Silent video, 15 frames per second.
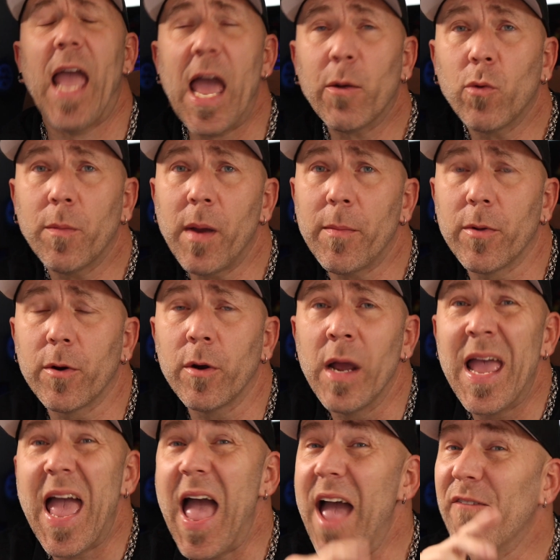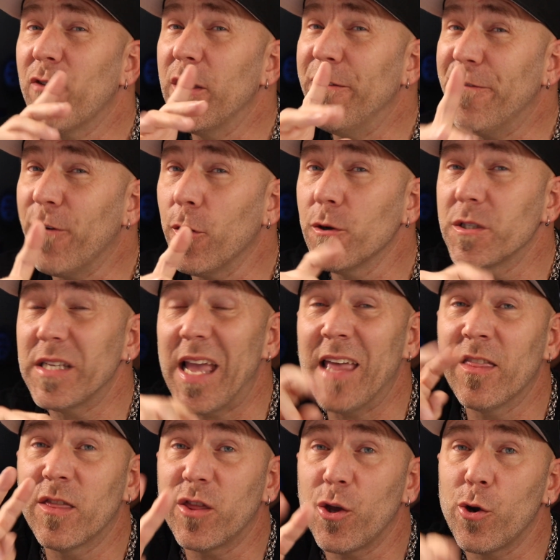And remember, every first
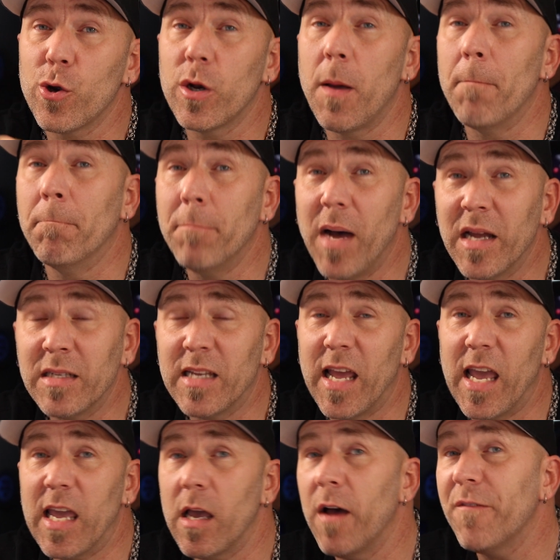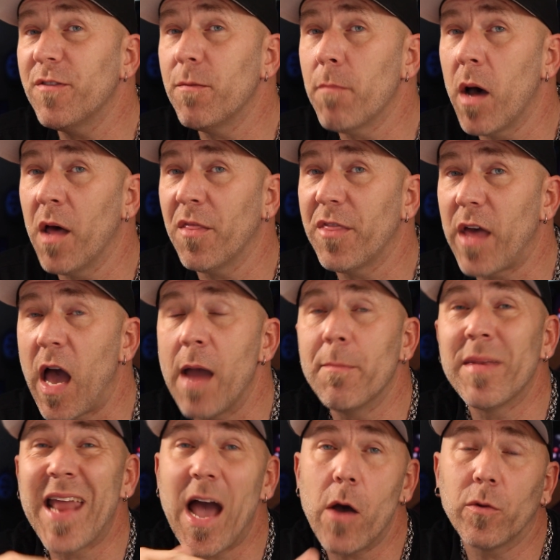and third Monday of the month, I'm
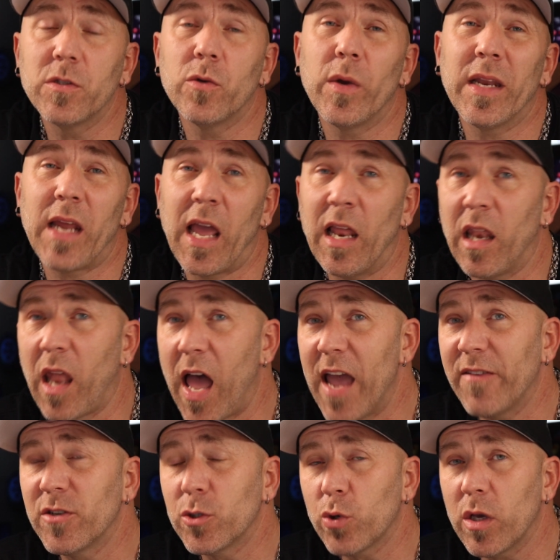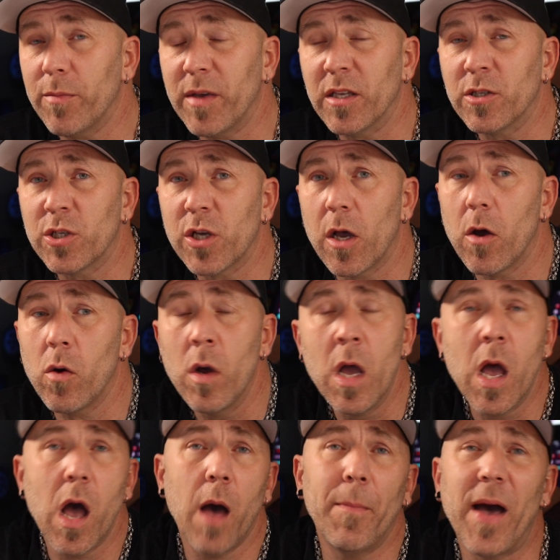now doing a live streaming show
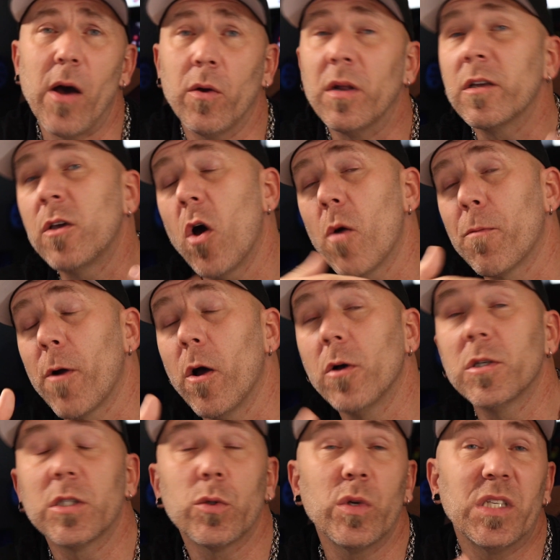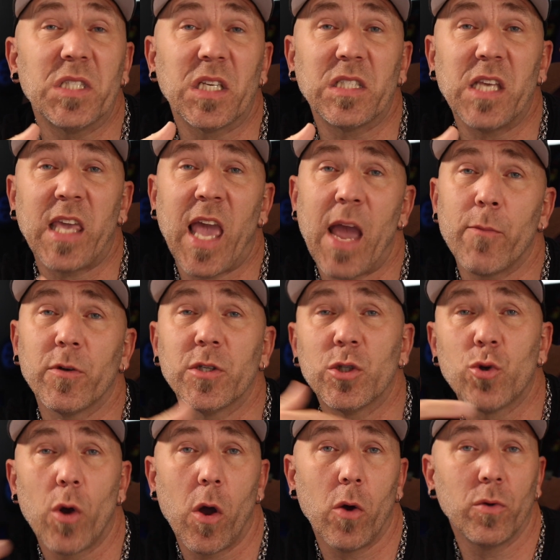about GoPros, 360 cameras,
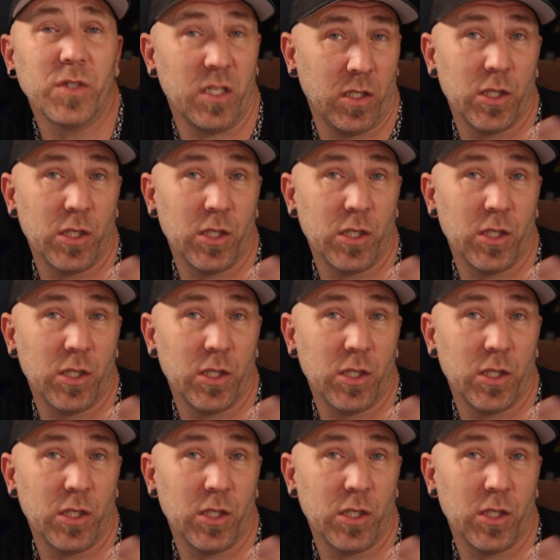drones, and